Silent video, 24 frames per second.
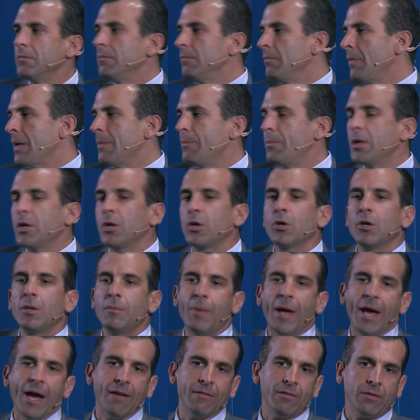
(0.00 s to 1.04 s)
might be a good
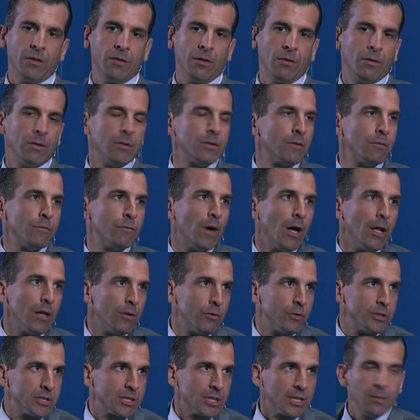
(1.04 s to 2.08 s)
path to follow
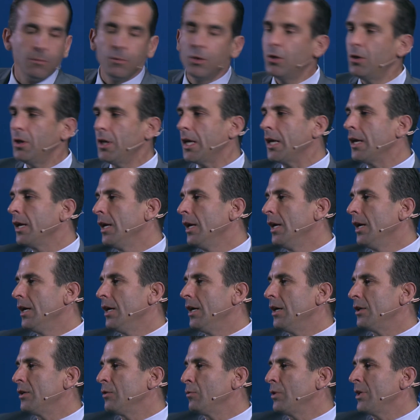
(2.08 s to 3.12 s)
as a community.
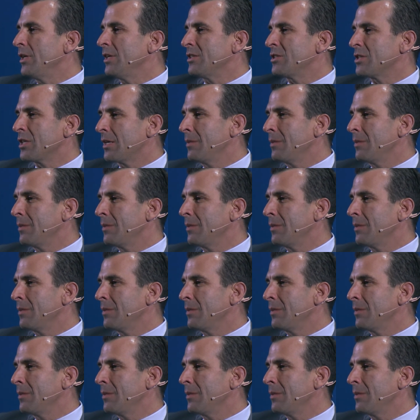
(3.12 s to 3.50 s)
Do we as a